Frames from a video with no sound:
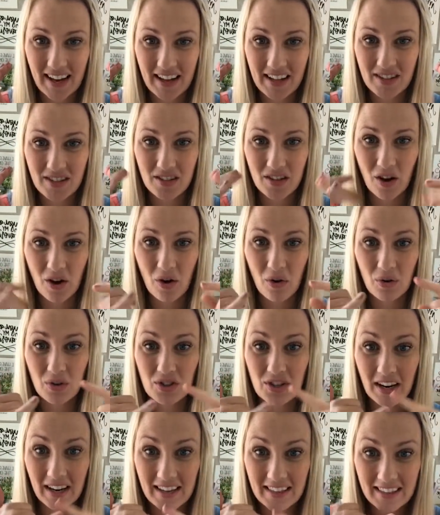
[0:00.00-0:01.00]
And
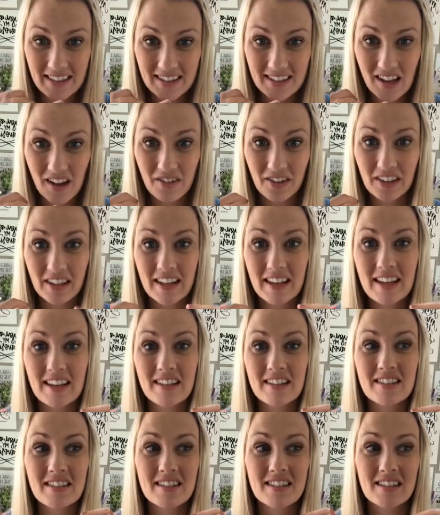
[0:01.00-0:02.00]
so checking things off a
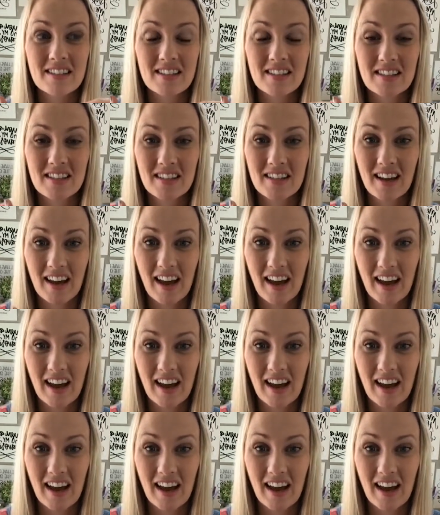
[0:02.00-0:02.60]
list,